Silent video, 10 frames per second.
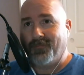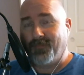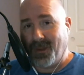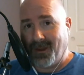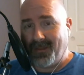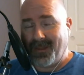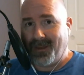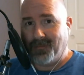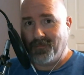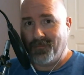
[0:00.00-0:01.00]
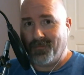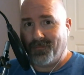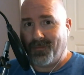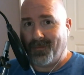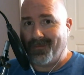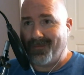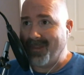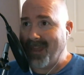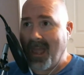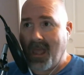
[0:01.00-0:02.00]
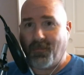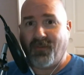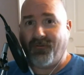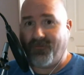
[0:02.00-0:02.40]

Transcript: Beyond that, the app